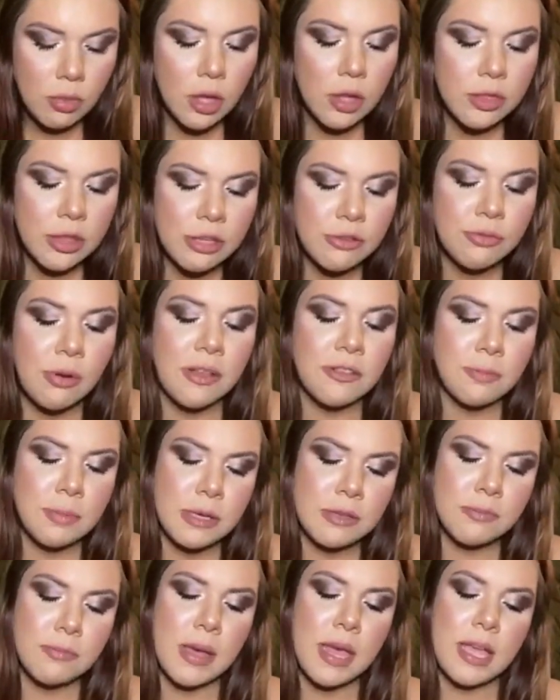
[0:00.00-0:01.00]
These
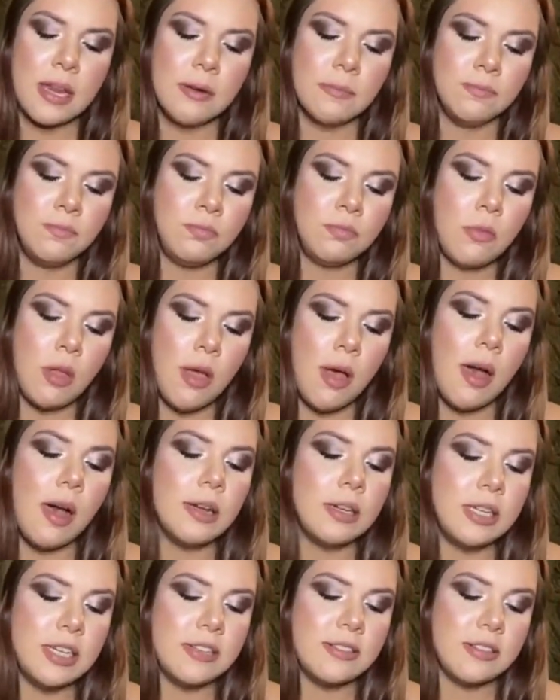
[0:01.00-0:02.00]
recipes made a
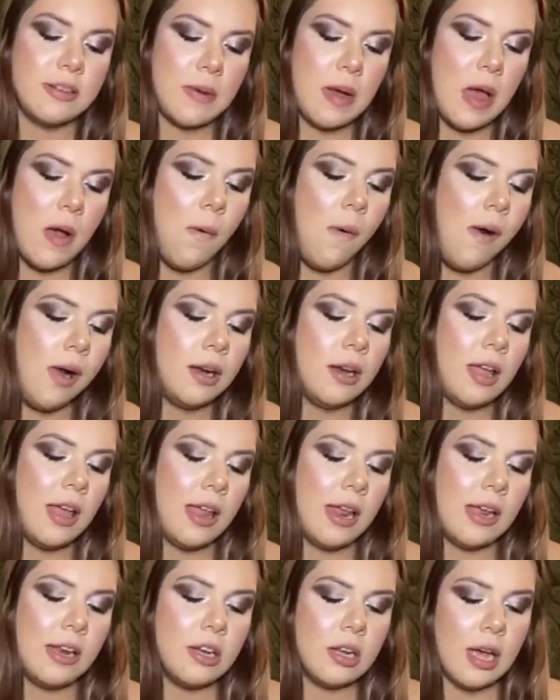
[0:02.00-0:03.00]
decent amount,
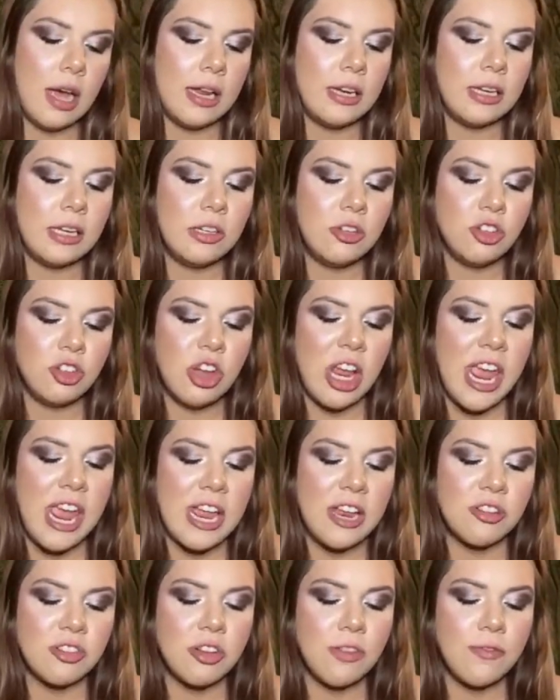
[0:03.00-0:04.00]
and I did
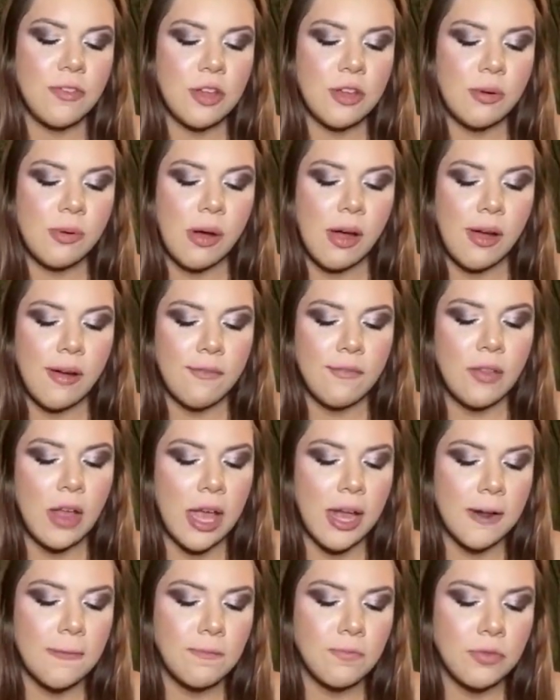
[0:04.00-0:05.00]
change a few of,
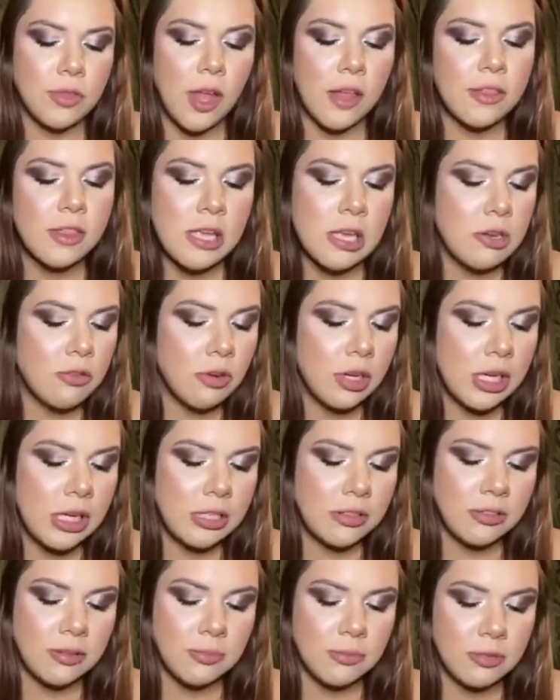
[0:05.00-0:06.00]
like, not the
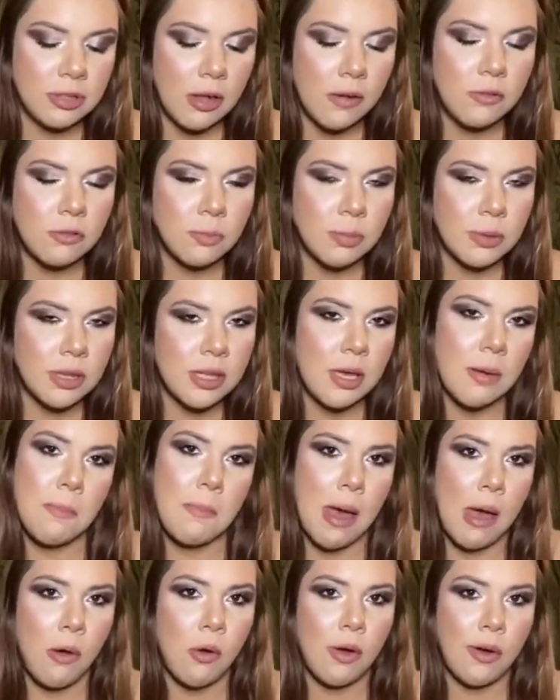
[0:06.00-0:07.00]
ingredients themselves, but the
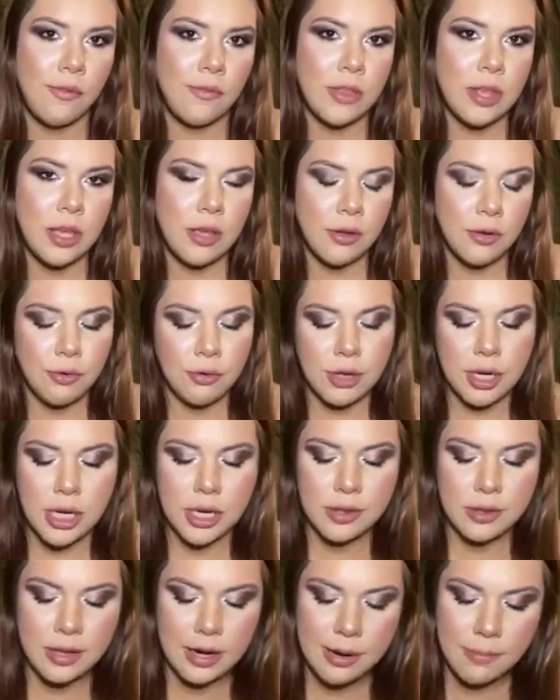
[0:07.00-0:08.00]
amount of the
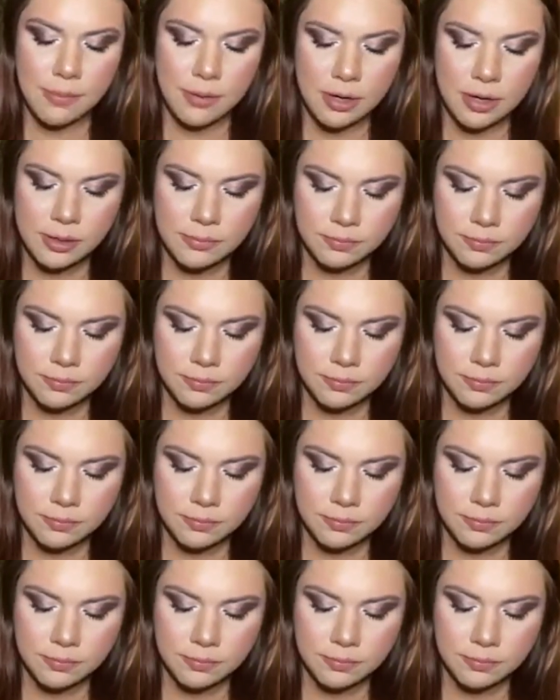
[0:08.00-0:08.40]
ingredient that I put in.